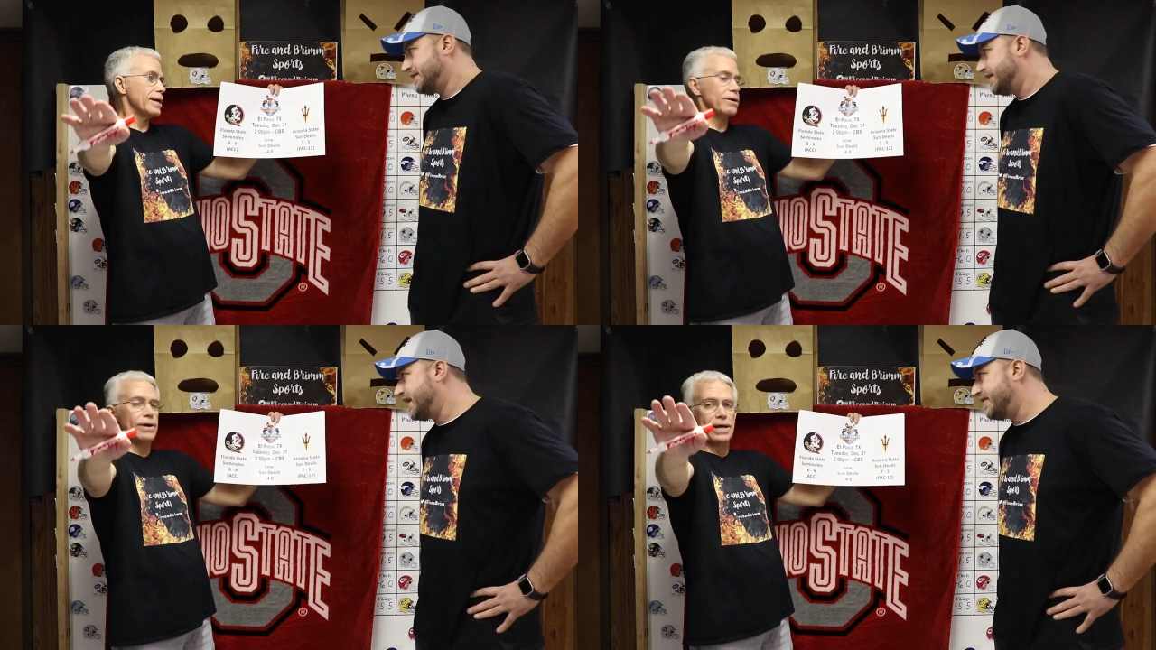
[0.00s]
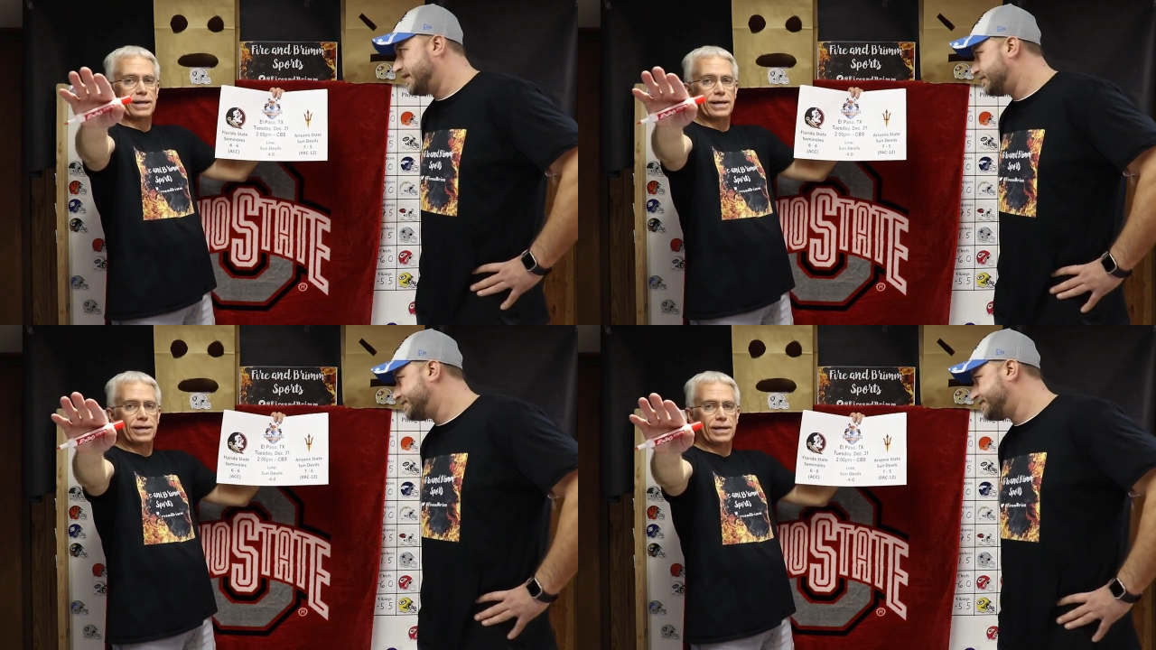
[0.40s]
Speaker 1: You know Love what?
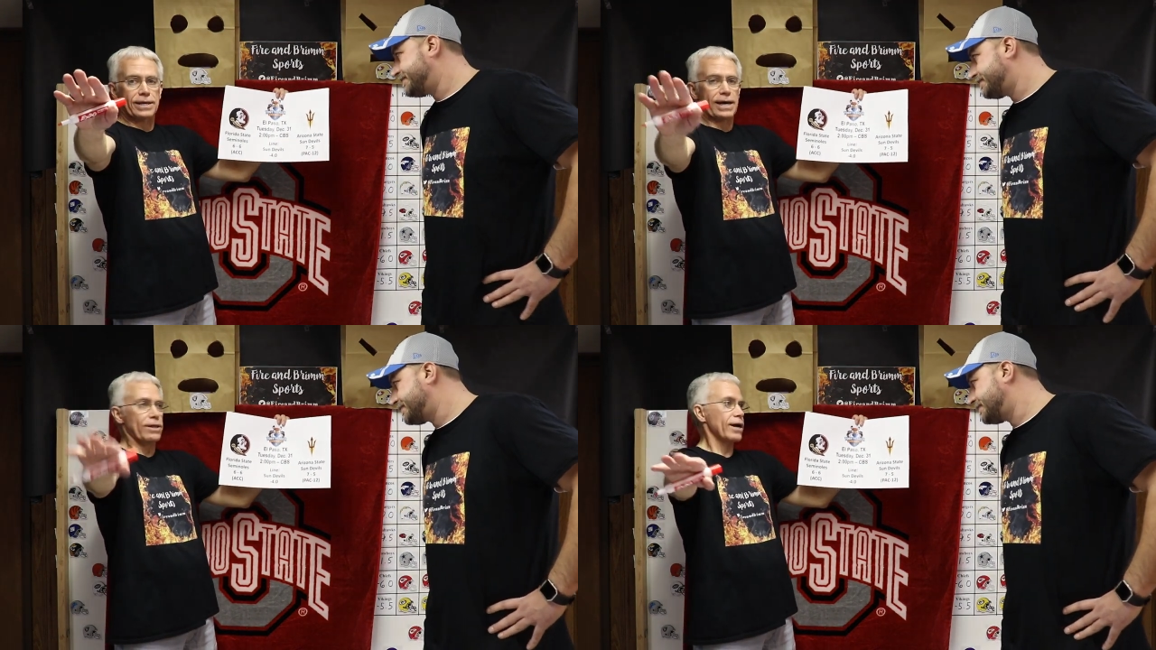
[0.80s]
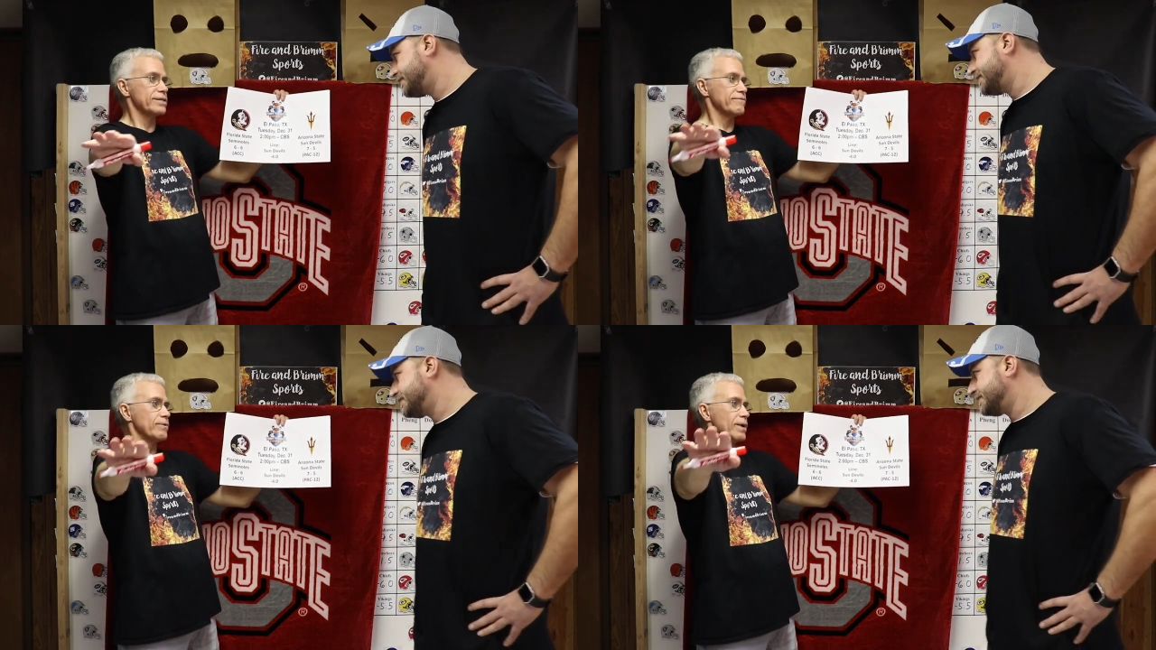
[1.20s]
It.
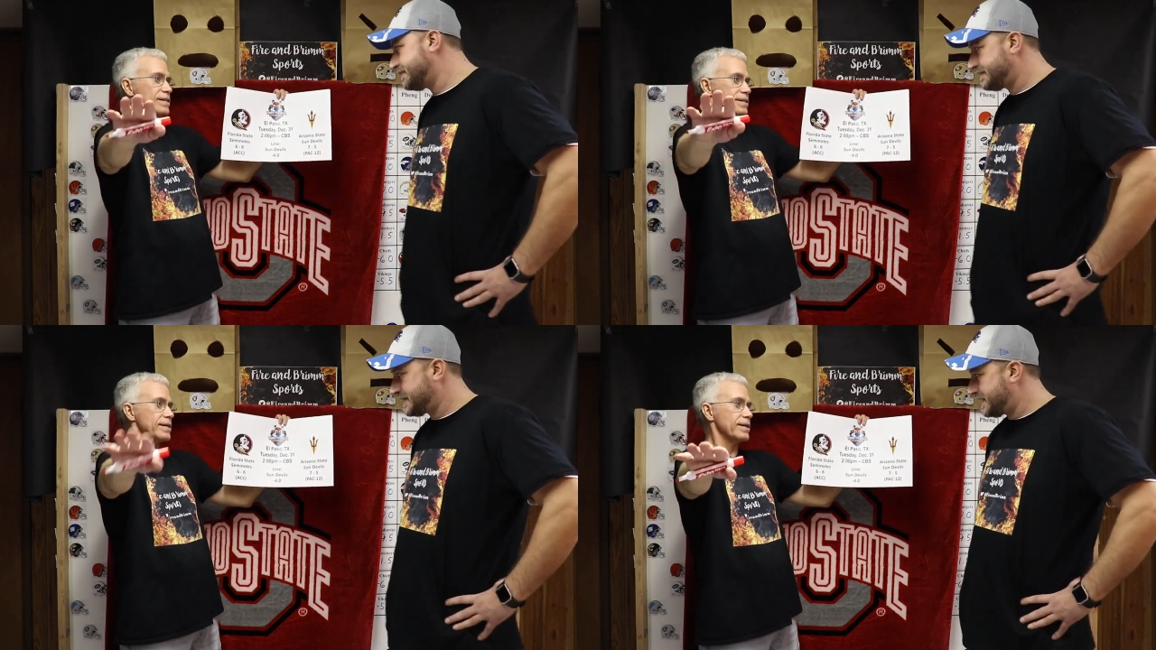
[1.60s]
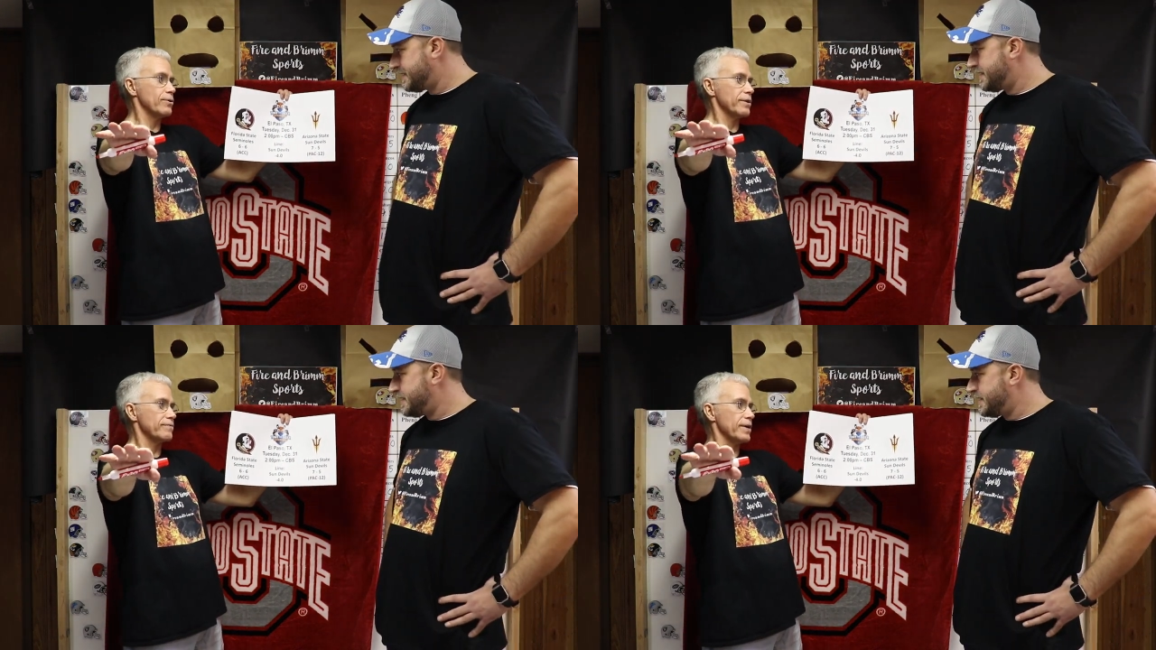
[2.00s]
Kellogg's, if you want to send any
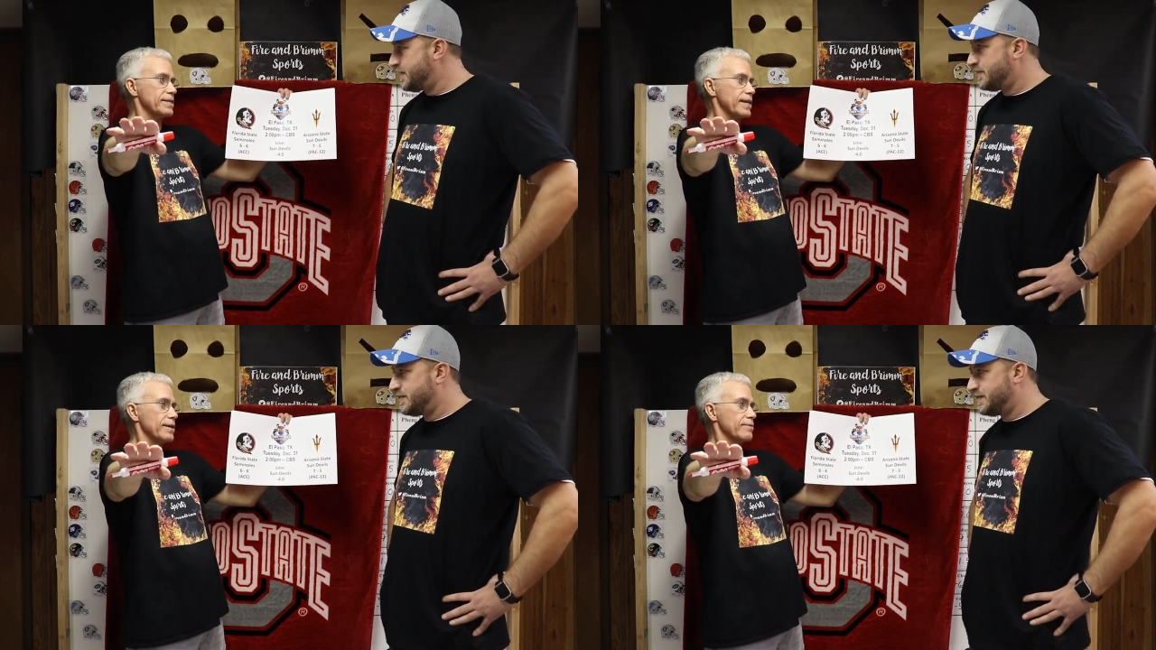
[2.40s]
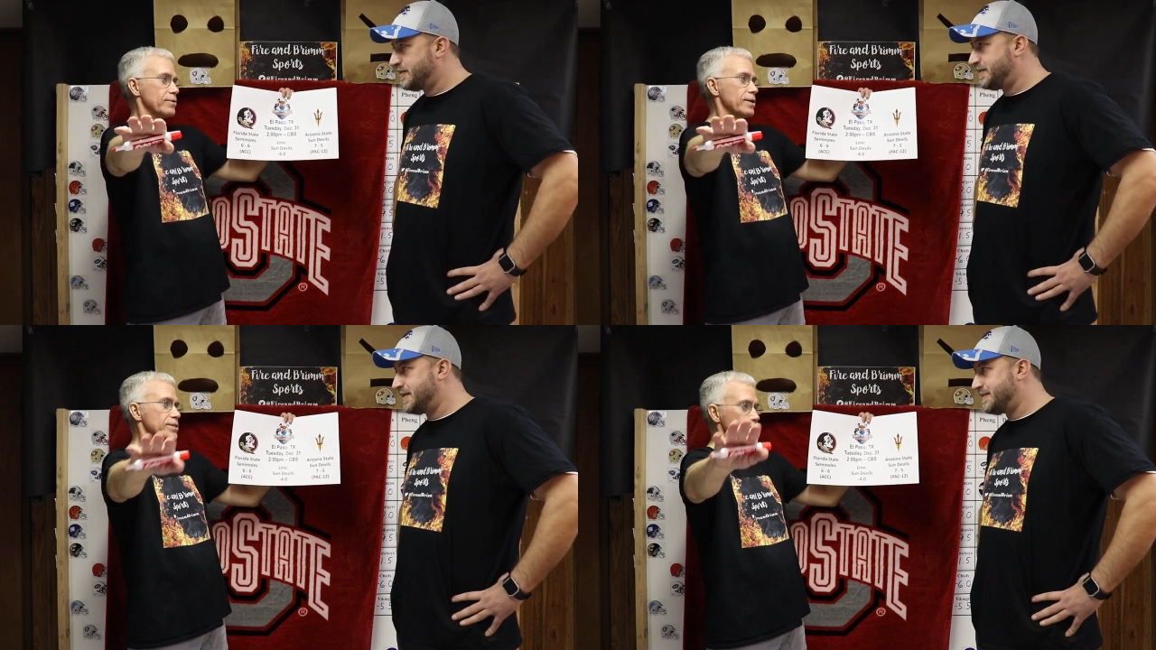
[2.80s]
cornflakes on over
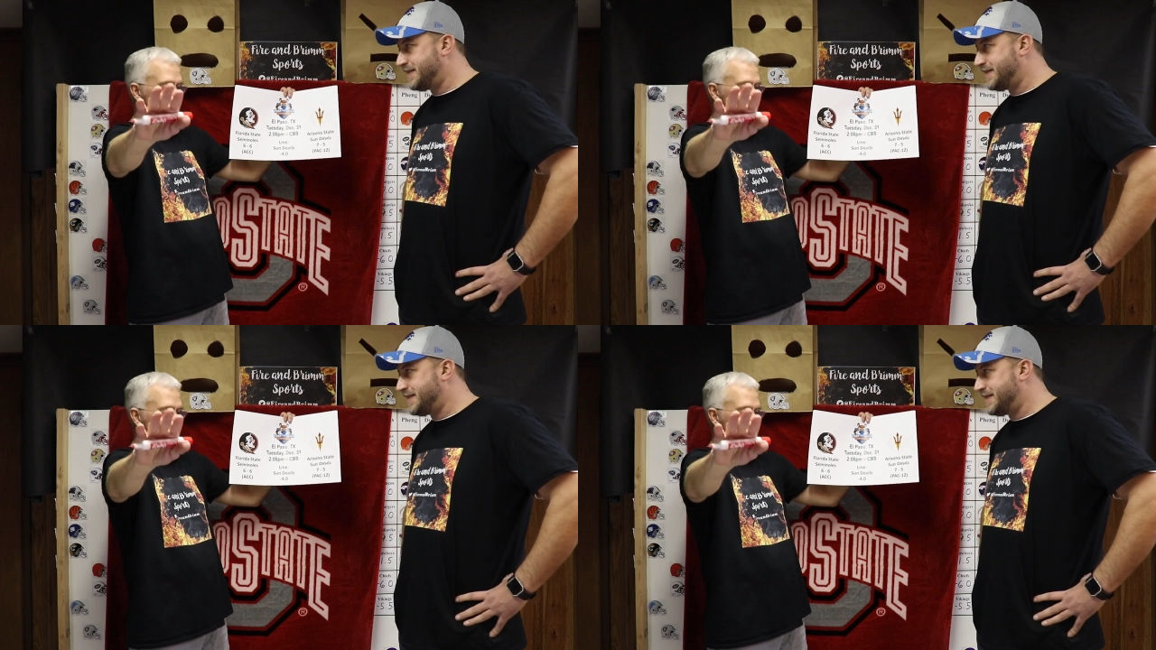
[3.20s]
to us,